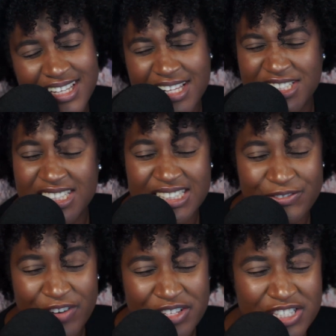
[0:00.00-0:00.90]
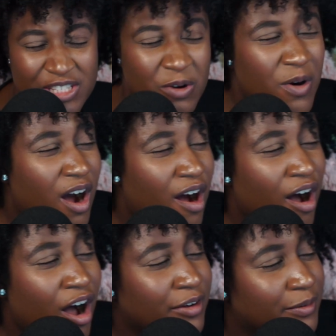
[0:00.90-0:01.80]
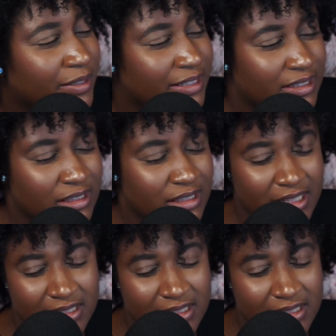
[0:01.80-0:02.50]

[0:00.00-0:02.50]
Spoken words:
this felt so awkward. Like